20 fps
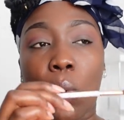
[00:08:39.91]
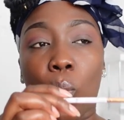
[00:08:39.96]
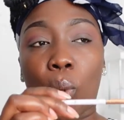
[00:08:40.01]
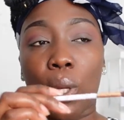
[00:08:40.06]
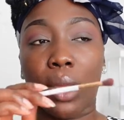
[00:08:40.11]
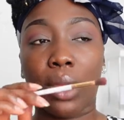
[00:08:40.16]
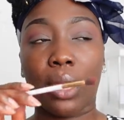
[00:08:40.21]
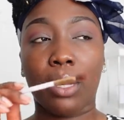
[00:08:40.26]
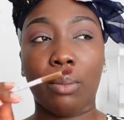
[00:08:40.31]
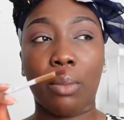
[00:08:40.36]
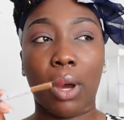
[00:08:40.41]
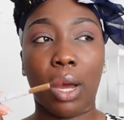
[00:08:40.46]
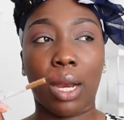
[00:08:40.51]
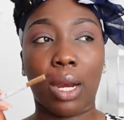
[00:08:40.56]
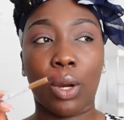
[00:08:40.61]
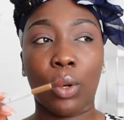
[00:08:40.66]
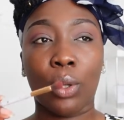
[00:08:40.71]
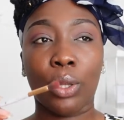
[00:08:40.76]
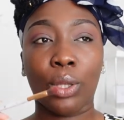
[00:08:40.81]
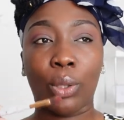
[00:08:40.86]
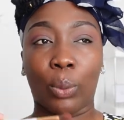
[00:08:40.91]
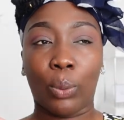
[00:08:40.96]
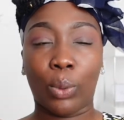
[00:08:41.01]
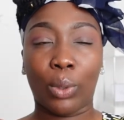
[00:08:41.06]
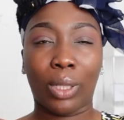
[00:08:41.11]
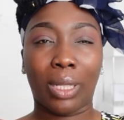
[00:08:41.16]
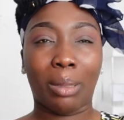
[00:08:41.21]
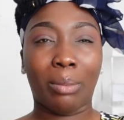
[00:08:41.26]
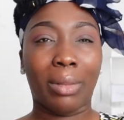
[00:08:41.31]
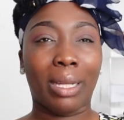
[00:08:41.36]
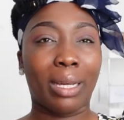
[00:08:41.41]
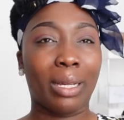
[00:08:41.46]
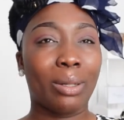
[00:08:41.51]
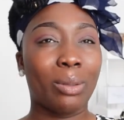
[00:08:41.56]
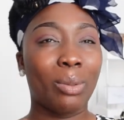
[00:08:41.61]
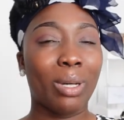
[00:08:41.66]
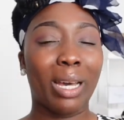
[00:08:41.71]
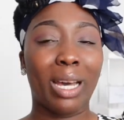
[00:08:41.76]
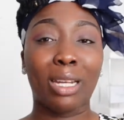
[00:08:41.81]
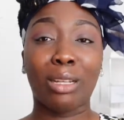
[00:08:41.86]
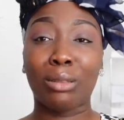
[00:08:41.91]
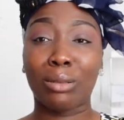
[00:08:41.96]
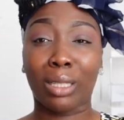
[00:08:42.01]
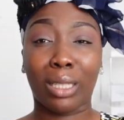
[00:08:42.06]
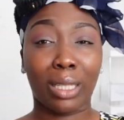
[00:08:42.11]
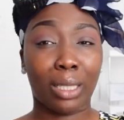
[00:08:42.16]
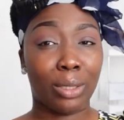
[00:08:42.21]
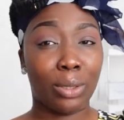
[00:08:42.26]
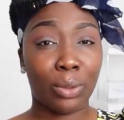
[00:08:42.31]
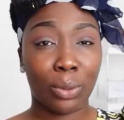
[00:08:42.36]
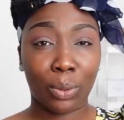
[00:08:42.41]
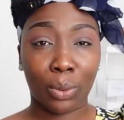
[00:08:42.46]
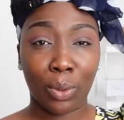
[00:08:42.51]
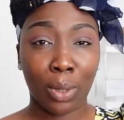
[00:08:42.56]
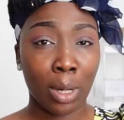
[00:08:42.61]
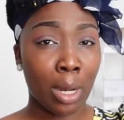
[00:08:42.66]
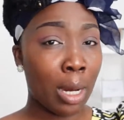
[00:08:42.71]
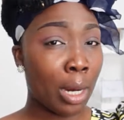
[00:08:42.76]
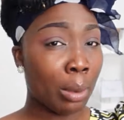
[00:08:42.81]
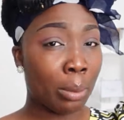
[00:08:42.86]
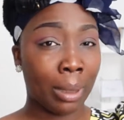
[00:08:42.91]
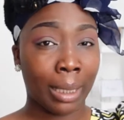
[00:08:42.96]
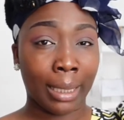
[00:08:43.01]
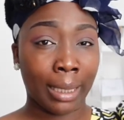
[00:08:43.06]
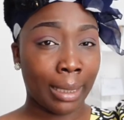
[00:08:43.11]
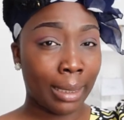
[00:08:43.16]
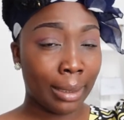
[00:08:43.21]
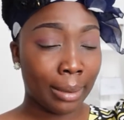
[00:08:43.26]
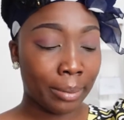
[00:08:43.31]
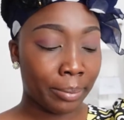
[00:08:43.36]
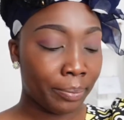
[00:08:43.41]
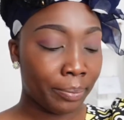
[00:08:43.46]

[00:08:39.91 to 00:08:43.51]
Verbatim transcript: with the marker on the wall and I'm like, what kind of ghetto are we in?